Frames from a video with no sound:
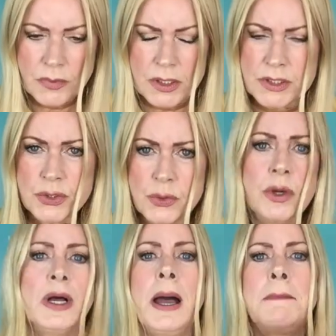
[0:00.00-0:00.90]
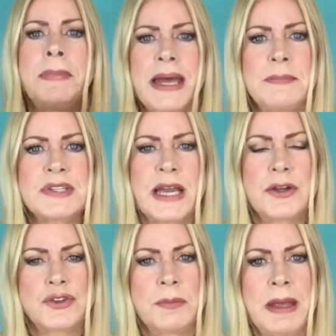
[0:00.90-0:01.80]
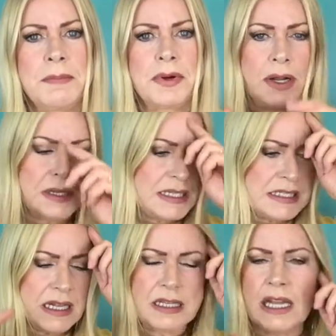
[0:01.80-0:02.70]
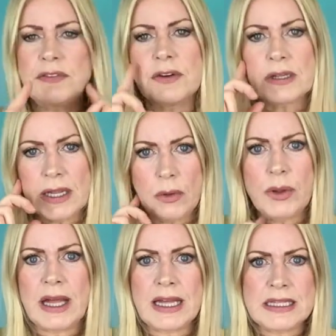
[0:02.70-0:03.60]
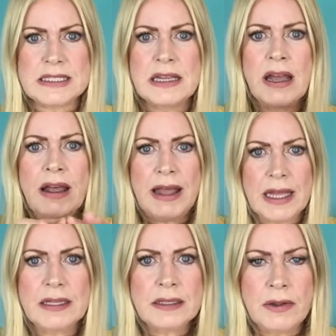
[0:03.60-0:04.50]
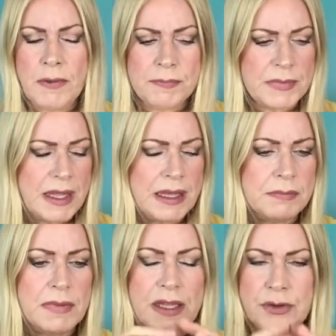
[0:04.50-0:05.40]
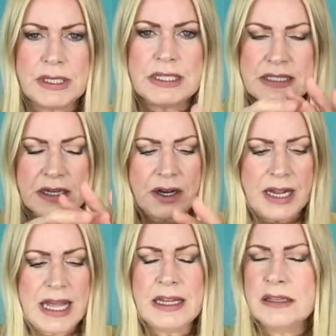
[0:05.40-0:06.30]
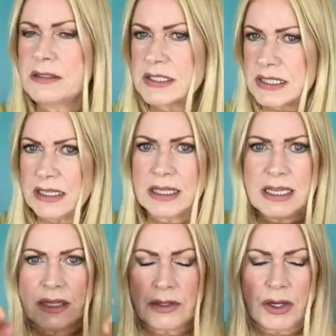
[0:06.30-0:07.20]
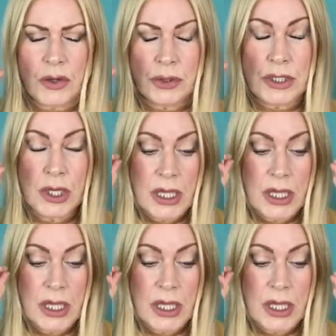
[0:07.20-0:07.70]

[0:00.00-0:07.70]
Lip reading: So peptides, remember, are these clever little guys in ingredients that are in skincare that are going to